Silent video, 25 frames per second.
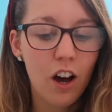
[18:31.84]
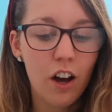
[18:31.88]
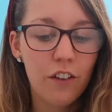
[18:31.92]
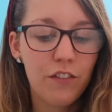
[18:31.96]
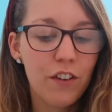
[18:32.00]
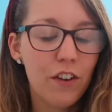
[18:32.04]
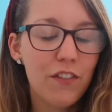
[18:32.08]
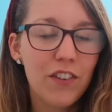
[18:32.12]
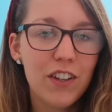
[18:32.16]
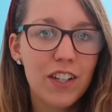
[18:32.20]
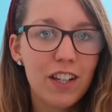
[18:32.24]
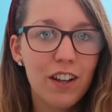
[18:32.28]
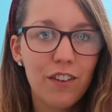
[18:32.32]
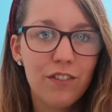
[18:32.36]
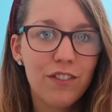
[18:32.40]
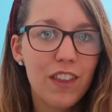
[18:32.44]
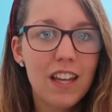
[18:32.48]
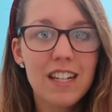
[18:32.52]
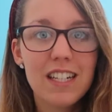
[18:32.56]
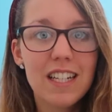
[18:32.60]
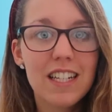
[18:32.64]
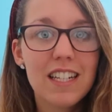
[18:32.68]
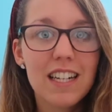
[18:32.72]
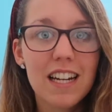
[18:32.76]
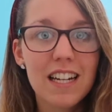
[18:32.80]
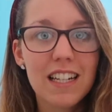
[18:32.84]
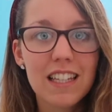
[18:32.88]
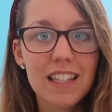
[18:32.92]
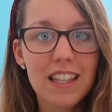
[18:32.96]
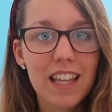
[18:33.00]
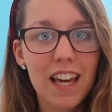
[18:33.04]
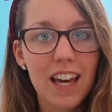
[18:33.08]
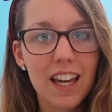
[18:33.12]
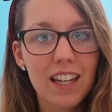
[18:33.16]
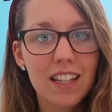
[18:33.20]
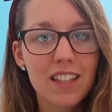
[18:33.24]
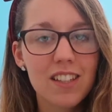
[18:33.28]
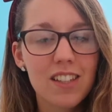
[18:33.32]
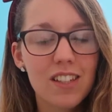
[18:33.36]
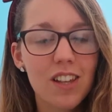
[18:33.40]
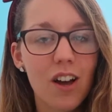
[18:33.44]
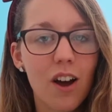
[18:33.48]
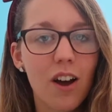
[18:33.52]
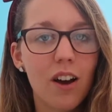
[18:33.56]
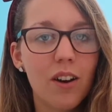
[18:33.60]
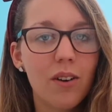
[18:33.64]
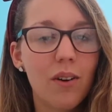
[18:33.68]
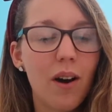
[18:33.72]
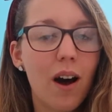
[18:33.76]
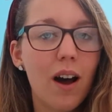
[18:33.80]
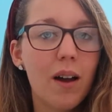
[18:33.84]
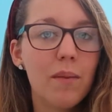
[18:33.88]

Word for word: if, if they did anything. So